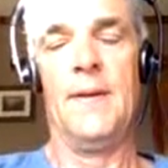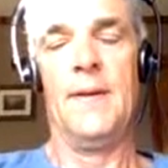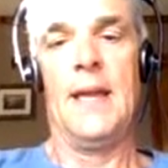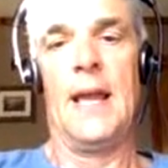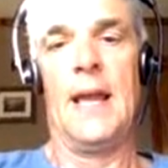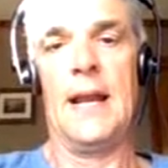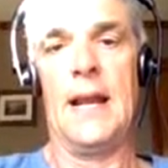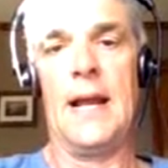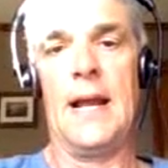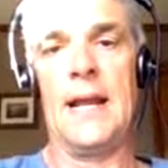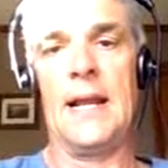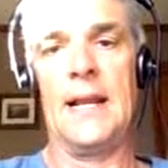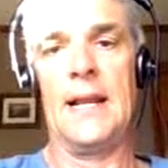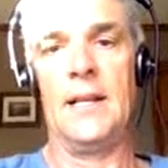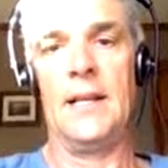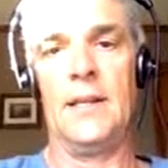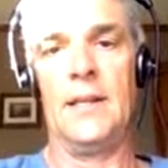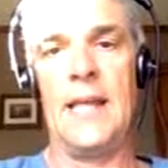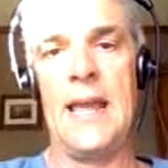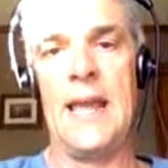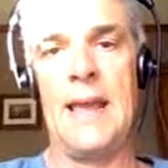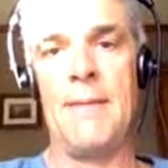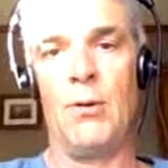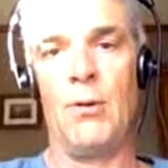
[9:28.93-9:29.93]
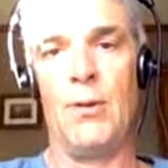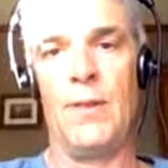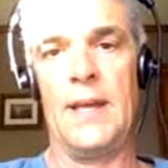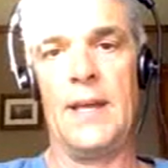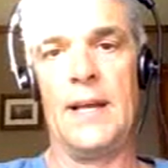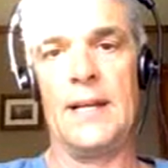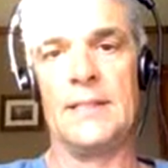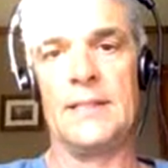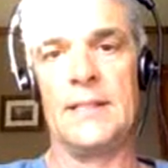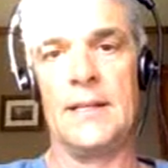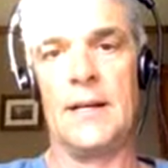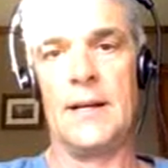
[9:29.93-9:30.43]
And I'm going to label
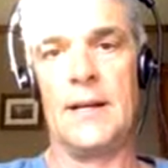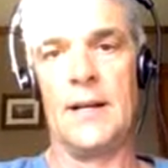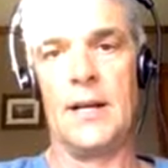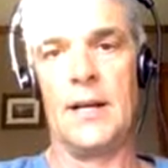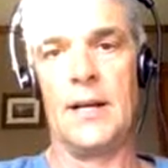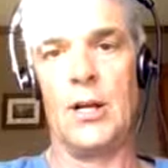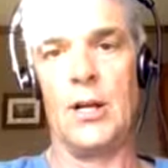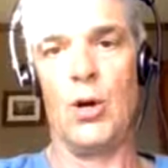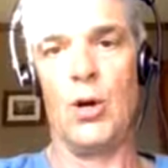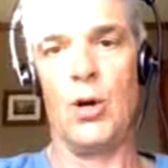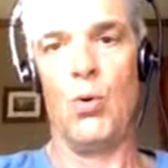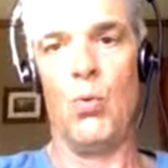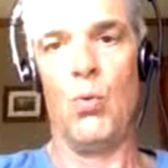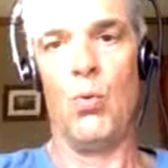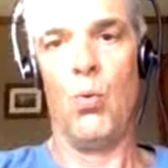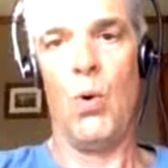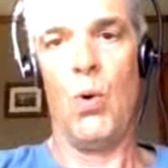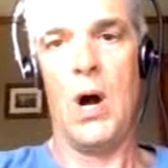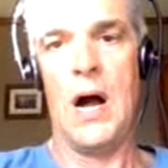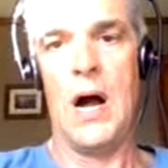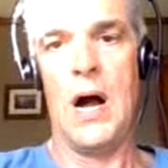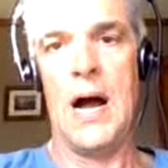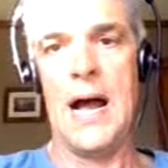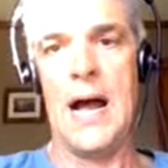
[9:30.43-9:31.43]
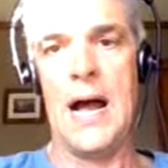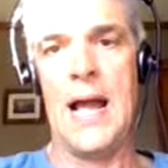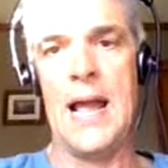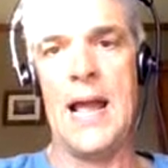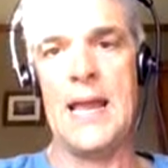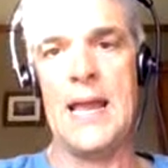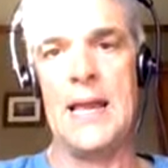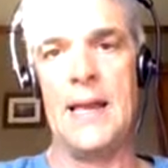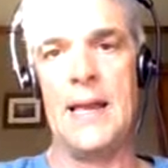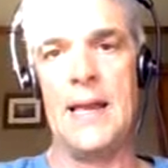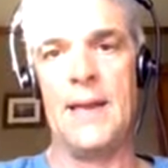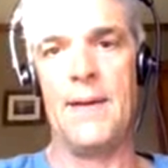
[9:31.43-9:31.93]
this, and I'm going to go y
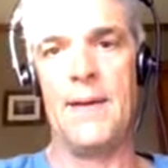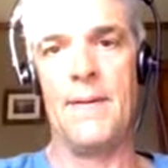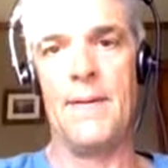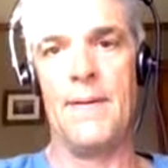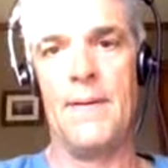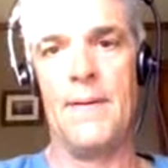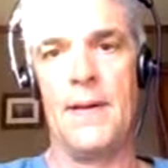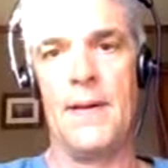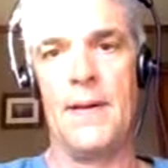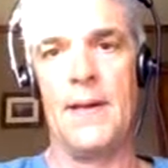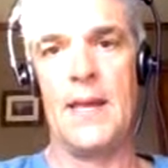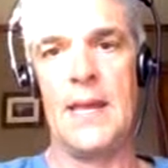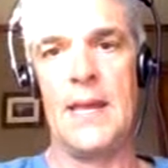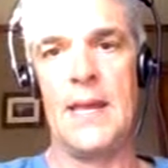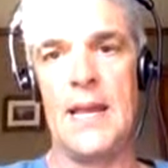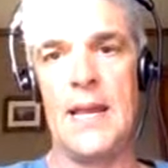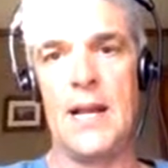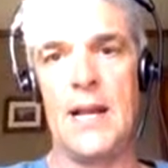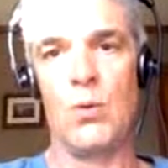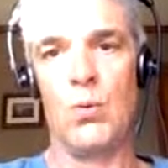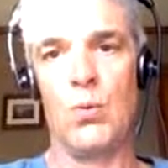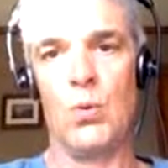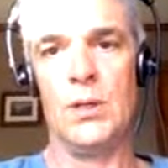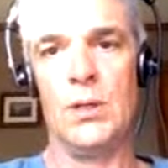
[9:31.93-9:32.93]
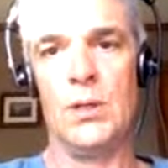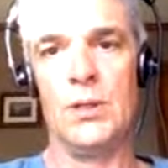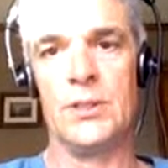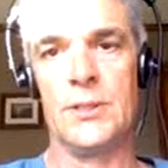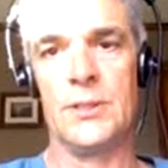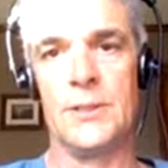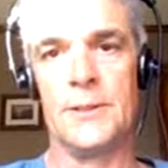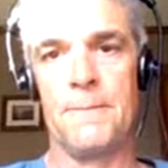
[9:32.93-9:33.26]
equals